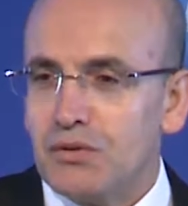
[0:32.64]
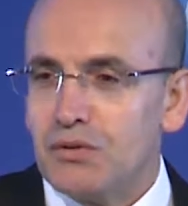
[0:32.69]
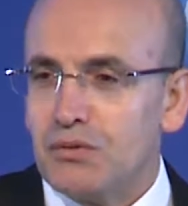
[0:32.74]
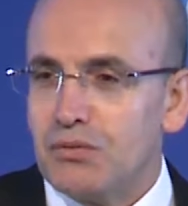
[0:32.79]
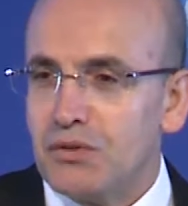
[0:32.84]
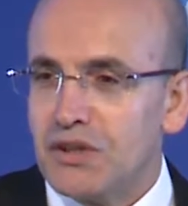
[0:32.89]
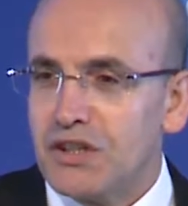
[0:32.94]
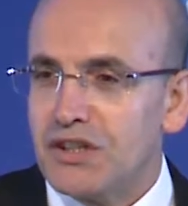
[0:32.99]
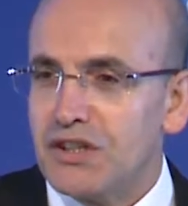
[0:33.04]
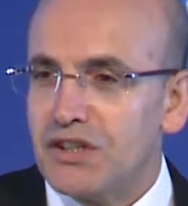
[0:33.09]

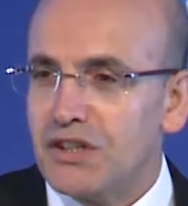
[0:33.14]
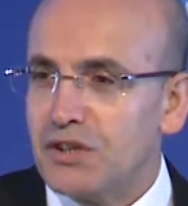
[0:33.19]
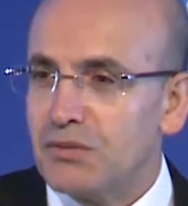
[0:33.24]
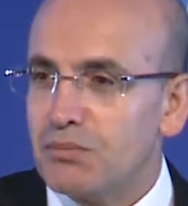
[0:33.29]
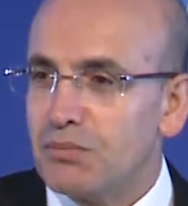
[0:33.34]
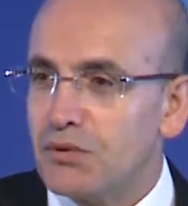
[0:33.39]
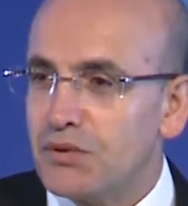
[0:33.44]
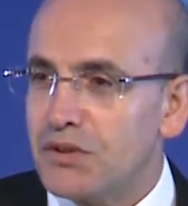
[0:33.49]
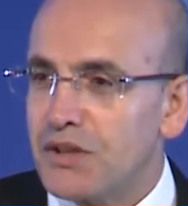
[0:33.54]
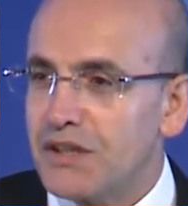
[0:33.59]

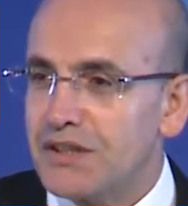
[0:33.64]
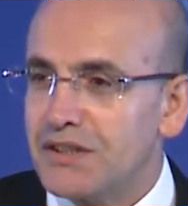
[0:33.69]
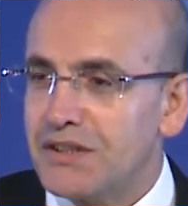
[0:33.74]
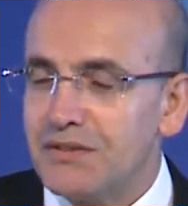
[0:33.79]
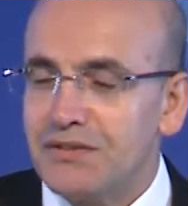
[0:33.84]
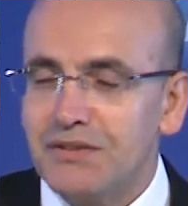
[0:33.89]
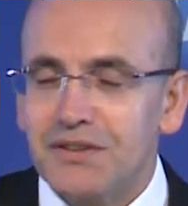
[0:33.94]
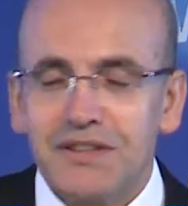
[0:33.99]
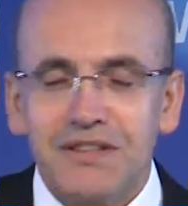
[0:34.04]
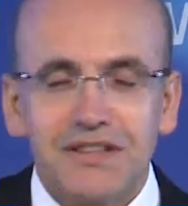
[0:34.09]
weakening
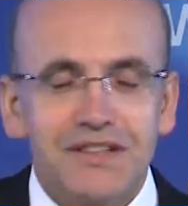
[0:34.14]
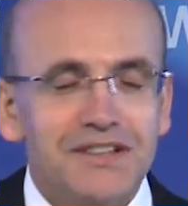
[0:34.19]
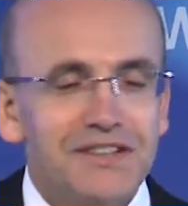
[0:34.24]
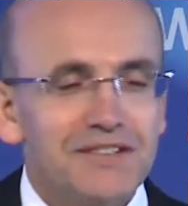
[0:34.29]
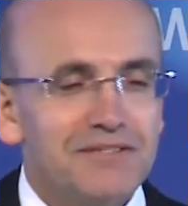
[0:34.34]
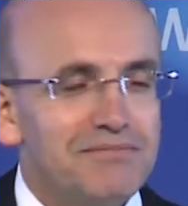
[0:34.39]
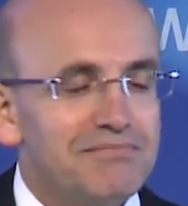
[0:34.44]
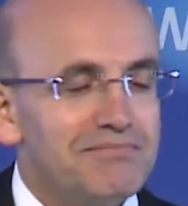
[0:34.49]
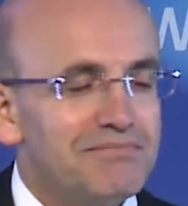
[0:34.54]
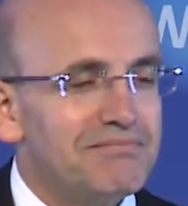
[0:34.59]
productivity.
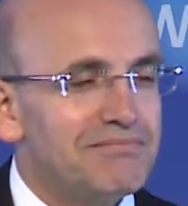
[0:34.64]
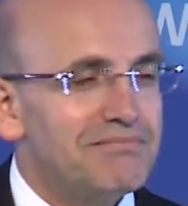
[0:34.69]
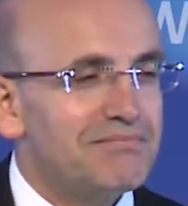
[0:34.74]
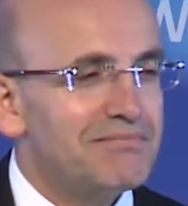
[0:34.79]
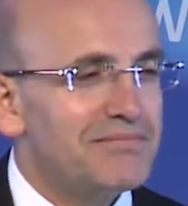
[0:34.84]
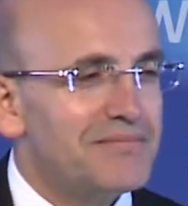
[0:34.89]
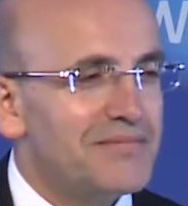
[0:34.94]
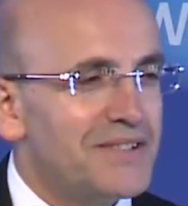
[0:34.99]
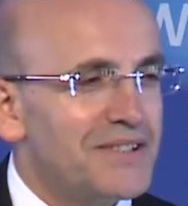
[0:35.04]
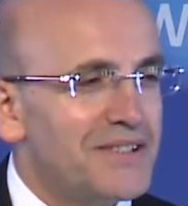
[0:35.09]

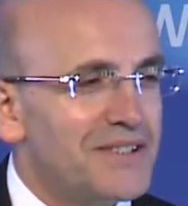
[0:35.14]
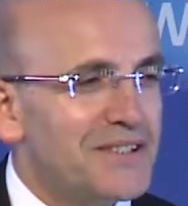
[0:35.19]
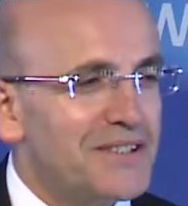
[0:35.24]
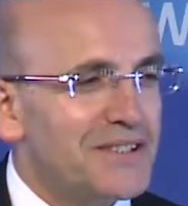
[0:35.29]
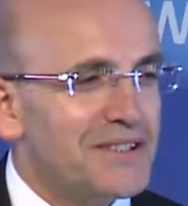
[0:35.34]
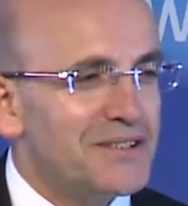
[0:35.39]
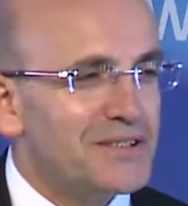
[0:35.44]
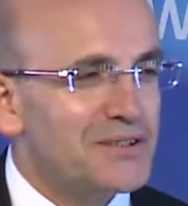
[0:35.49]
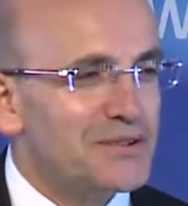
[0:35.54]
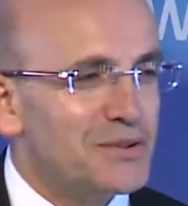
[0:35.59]

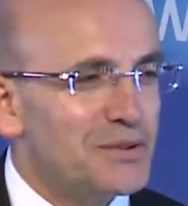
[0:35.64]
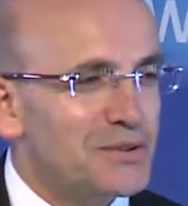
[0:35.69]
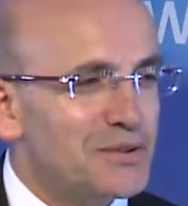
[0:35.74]
So